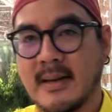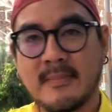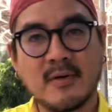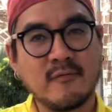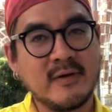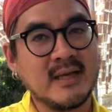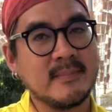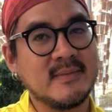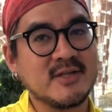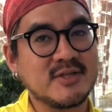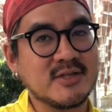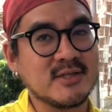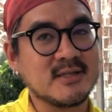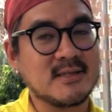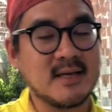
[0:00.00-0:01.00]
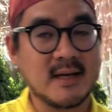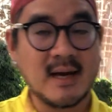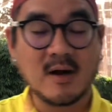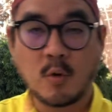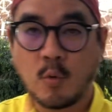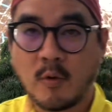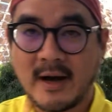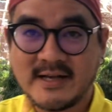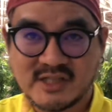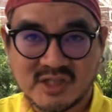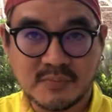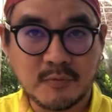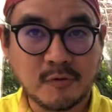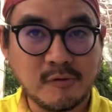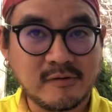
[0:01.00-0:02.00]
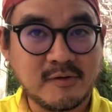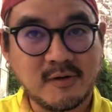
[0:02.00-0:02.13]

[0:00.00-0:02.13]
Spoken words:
moving images that are quite smooth.